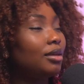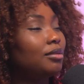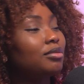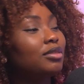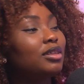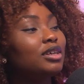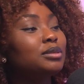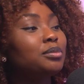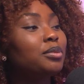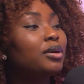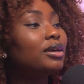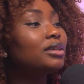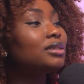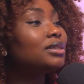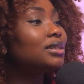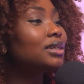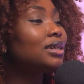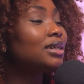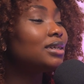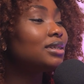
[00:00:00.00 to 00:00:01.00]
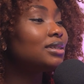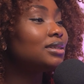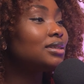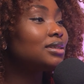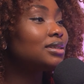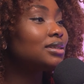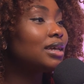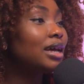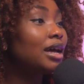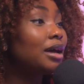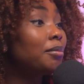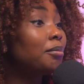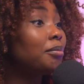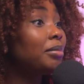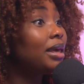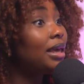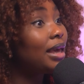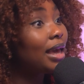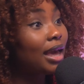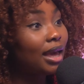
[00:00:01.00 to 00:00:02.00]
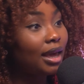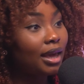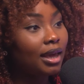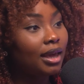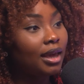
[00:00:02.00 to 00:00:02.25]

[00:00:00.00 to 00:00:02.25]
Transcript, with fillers: this person's um, PA.